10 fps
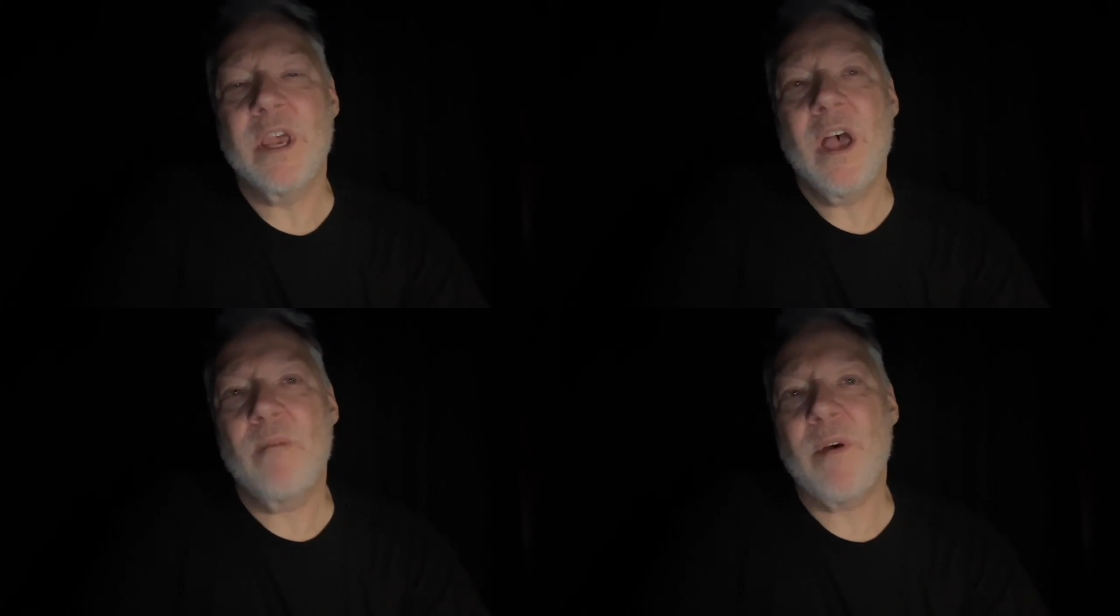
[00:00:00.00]

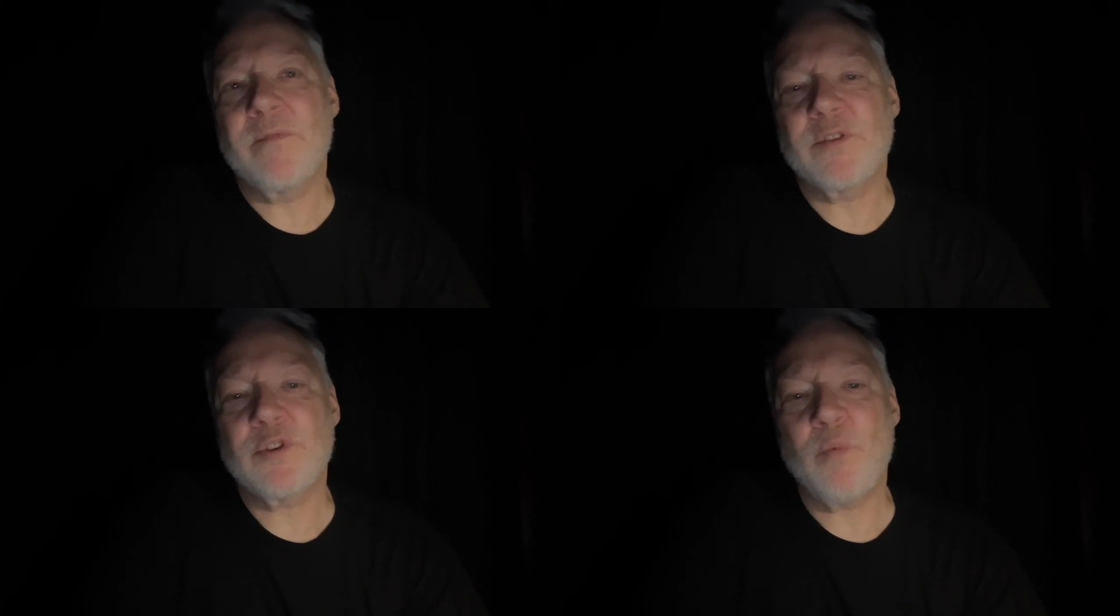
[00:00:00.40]
above the
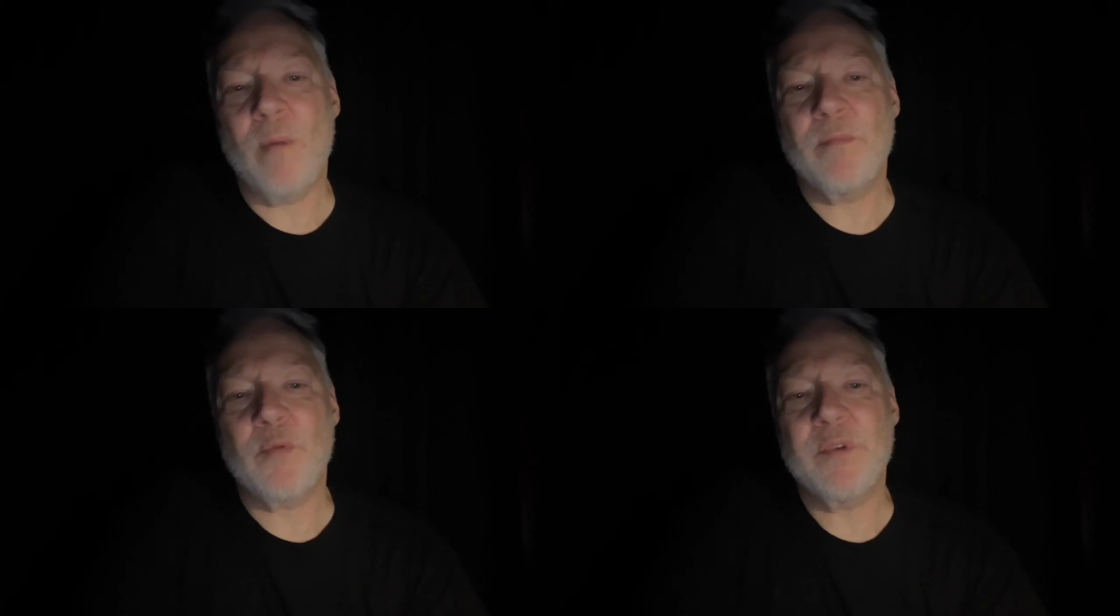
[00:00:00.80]
swamp
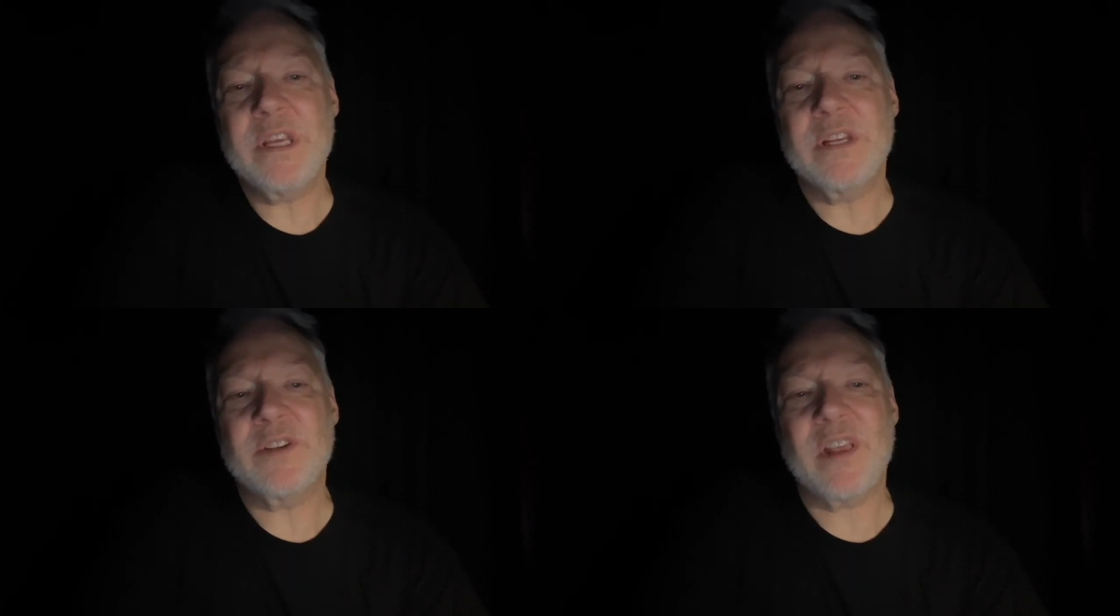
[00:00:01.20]

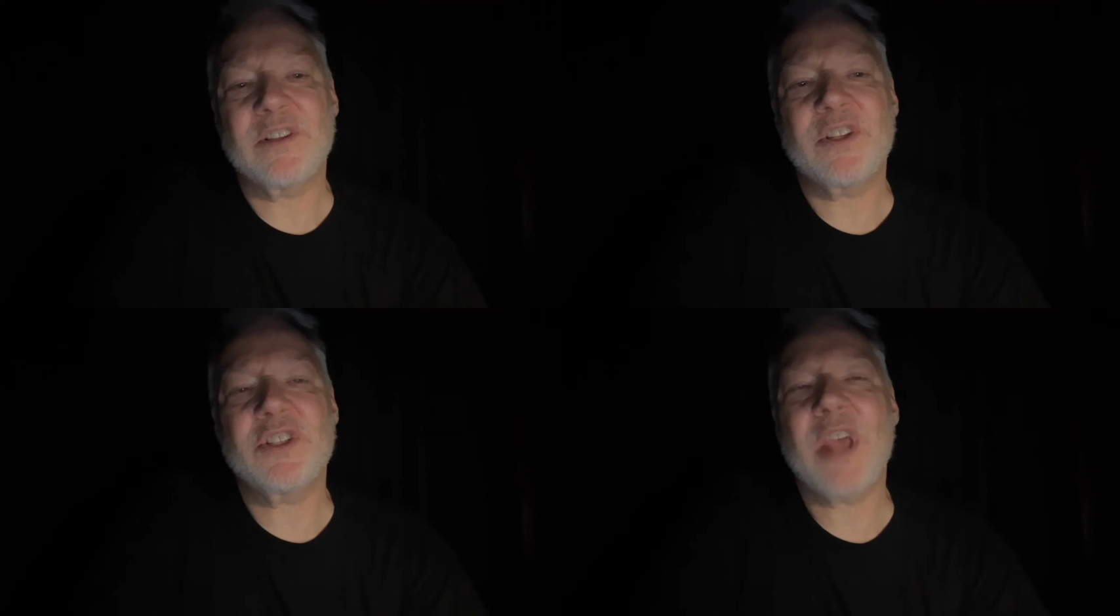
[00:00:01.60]
reeds that
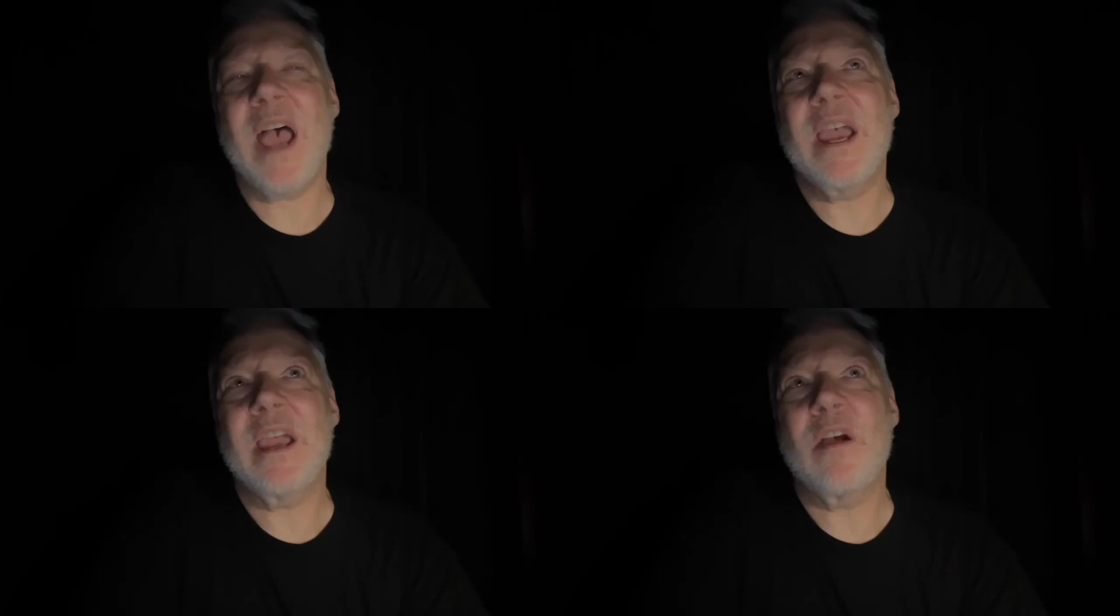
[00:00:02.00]

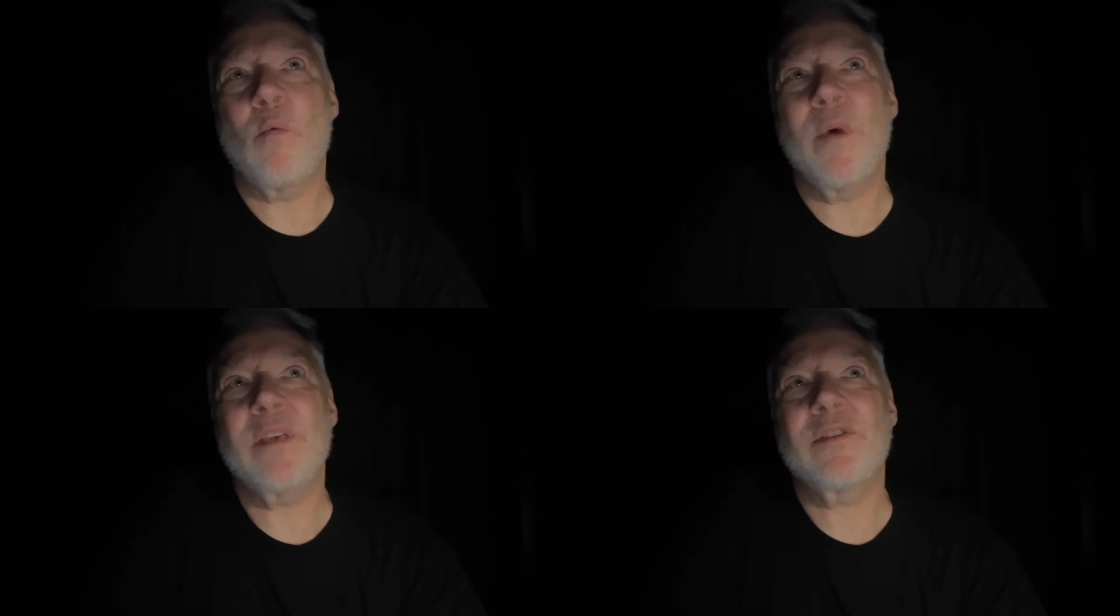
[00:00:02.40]
sang
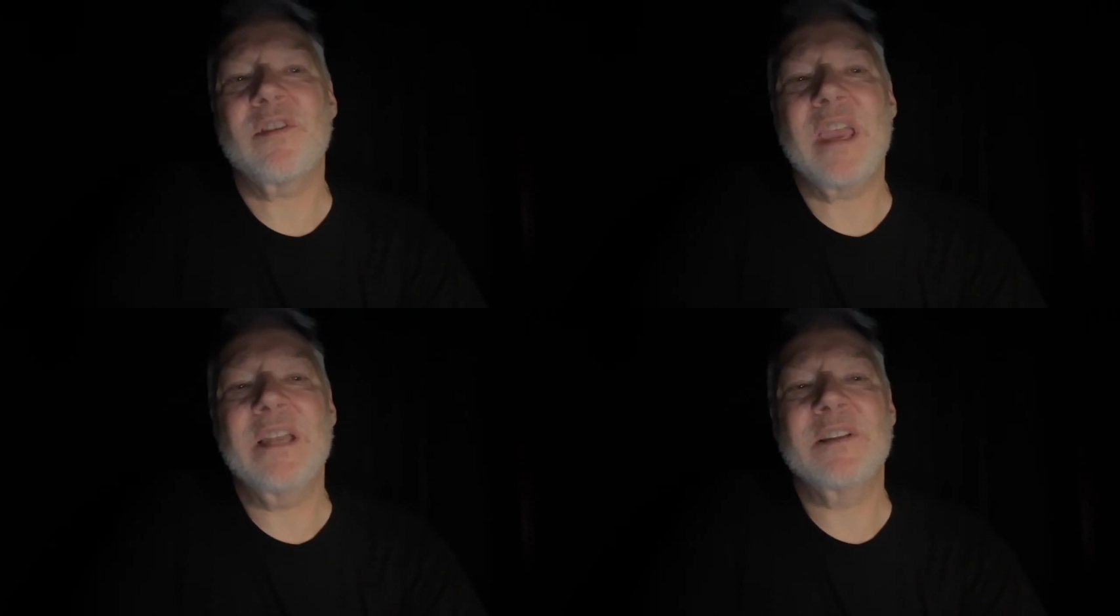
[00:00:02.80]
with
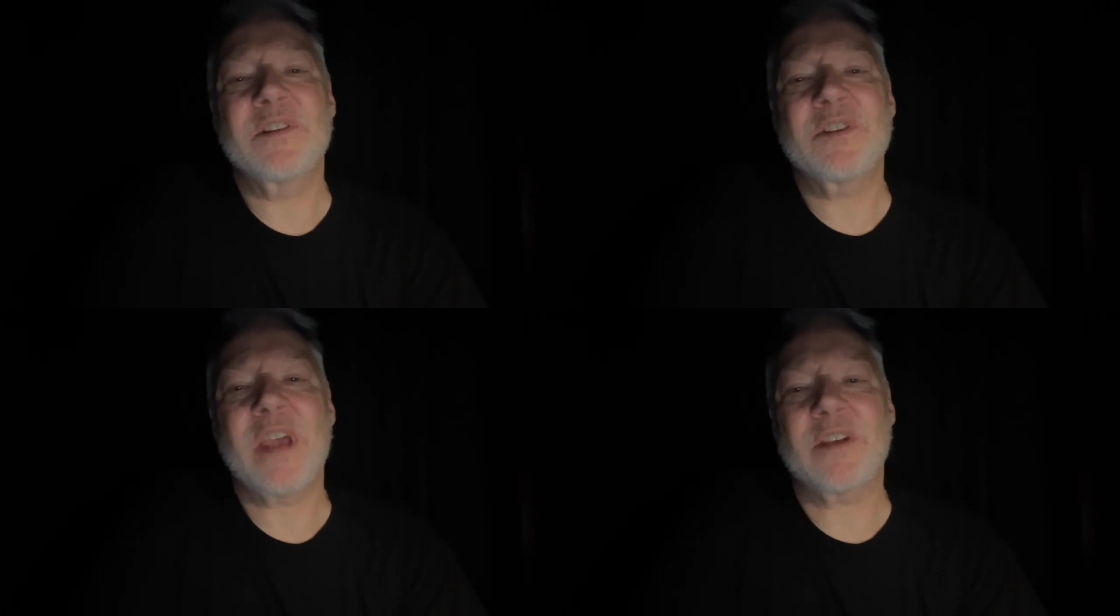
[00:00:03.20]

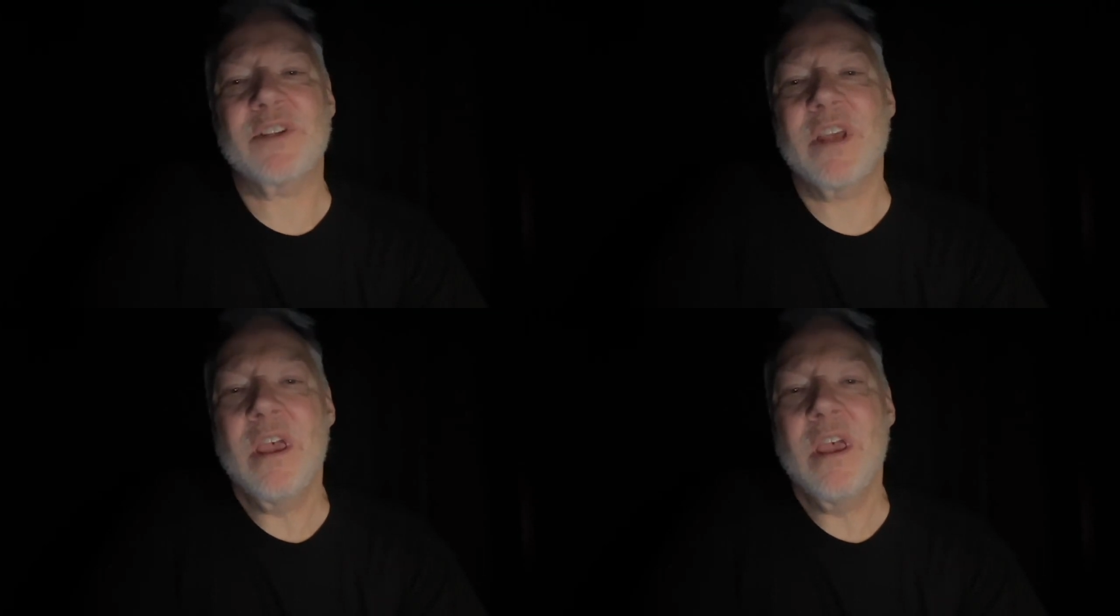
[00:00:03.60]
insects